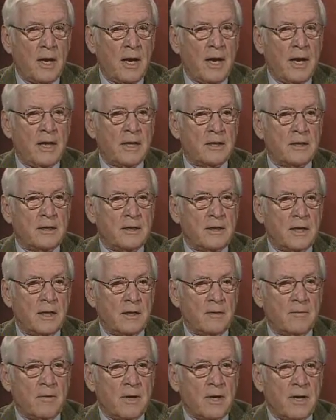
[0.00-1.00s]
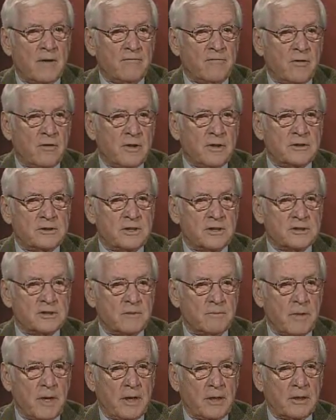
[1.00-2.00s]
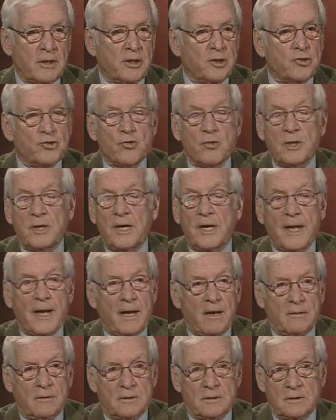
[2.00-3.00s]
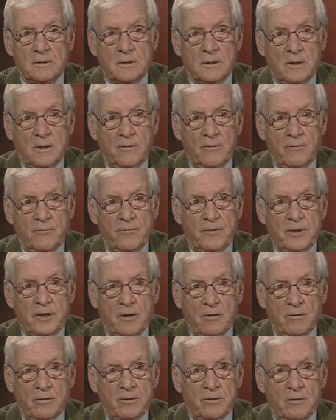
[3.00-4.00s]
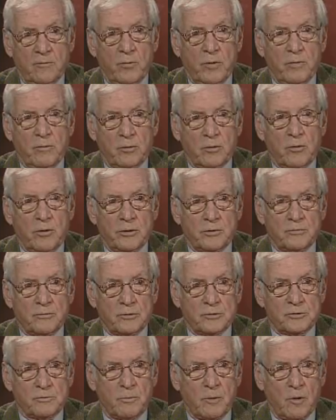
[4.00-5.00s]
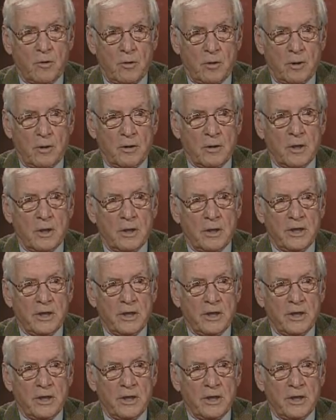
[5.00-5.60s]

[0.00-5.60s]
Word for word: had uh, very systematically gridded out the area that we were going to explore.